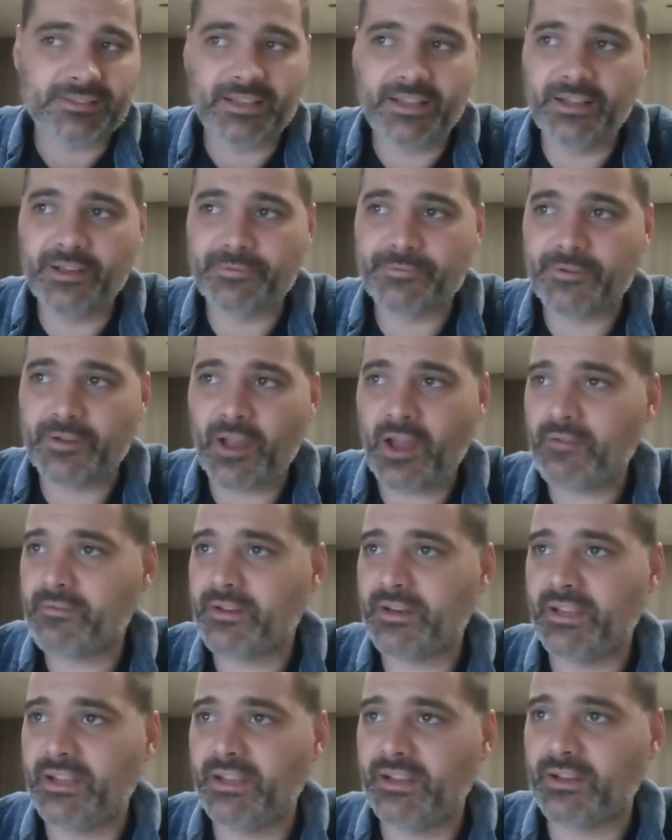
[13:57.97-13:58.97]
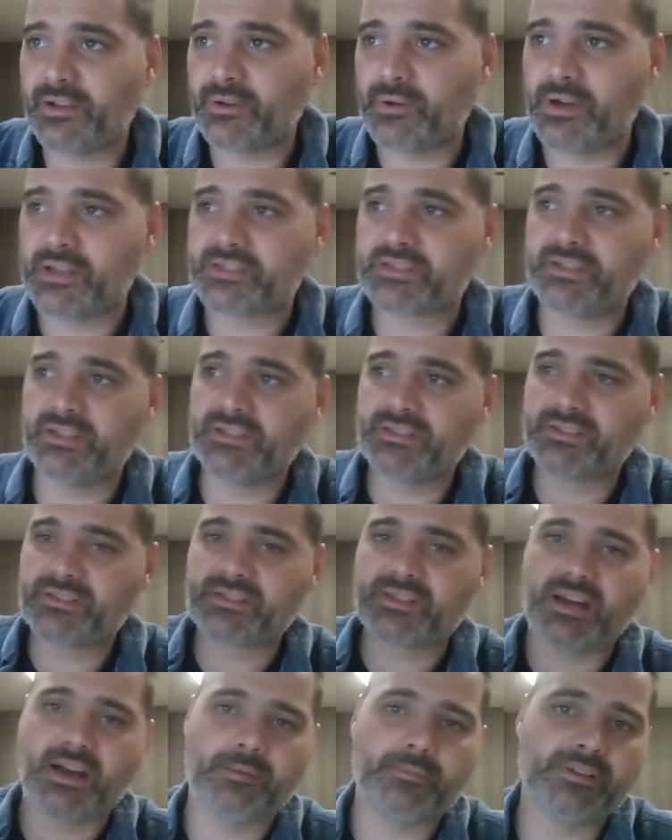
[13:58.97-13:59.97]
if you have any questions,
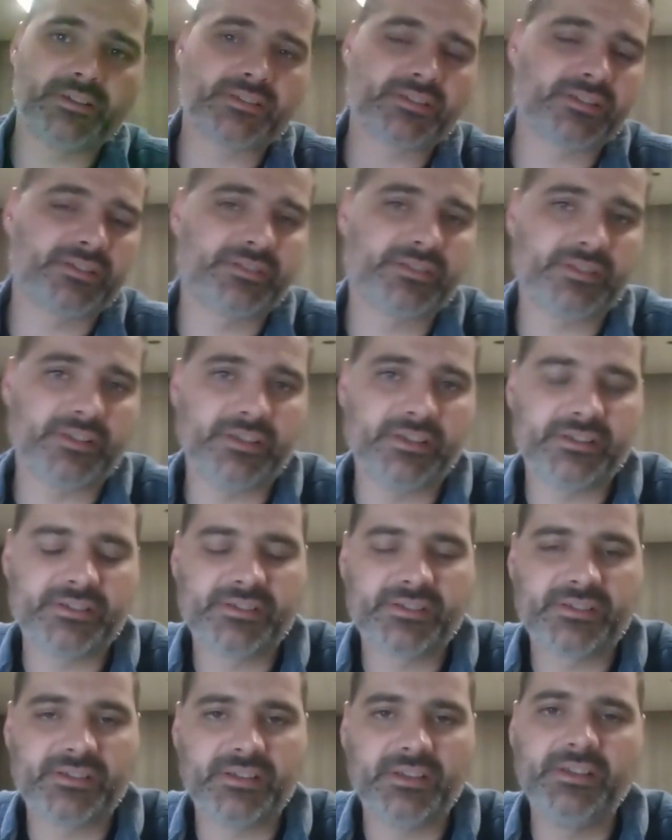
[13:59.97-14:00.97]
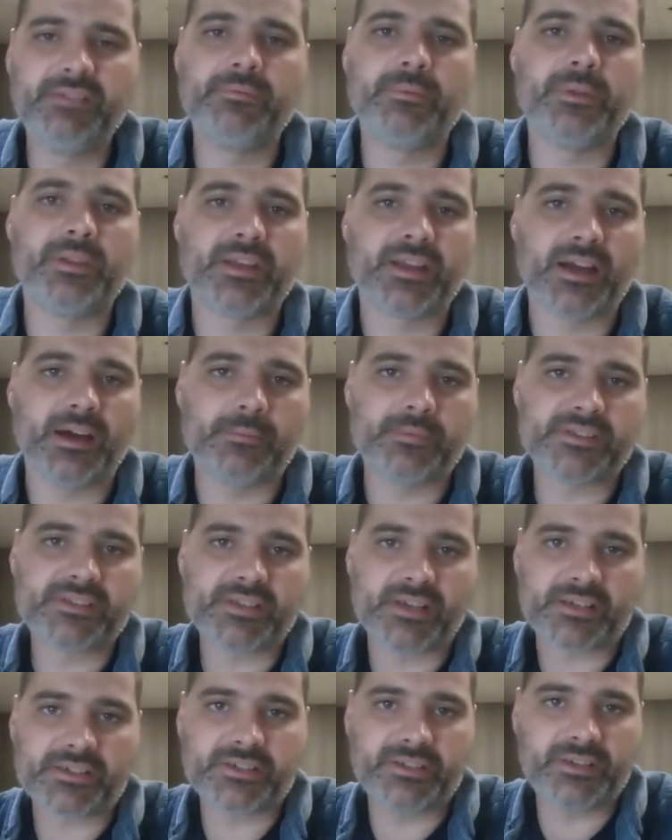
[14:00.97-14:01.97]
comments, concerns, leave them in the comments
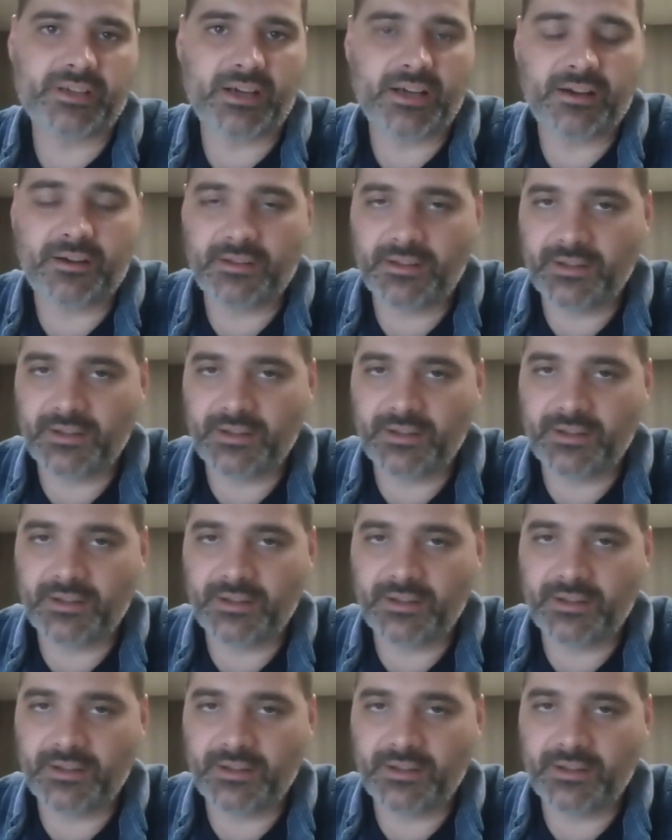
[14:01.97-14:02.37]
section. I'll